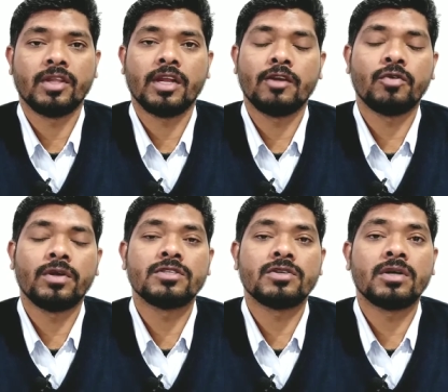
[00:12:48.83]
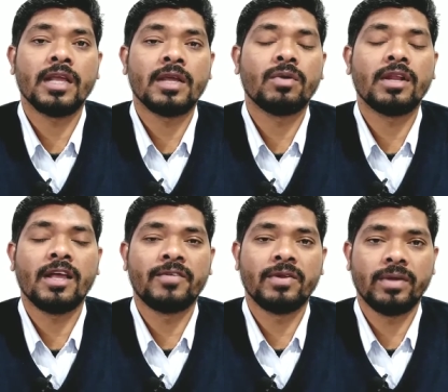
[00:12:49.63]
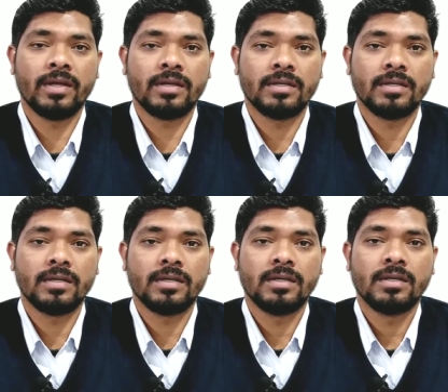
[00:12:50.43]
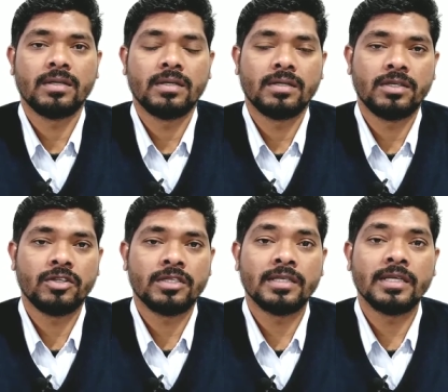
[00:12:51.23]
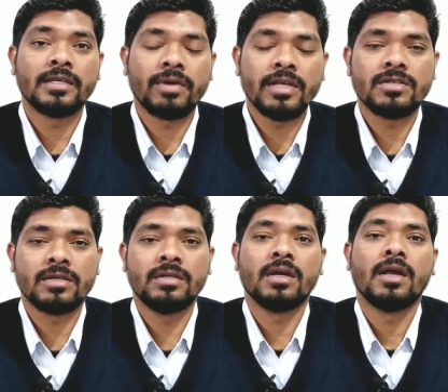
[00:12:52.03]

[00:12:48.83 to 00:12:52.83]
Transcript: the rainfall is not equal everywhere. Due to certain reason,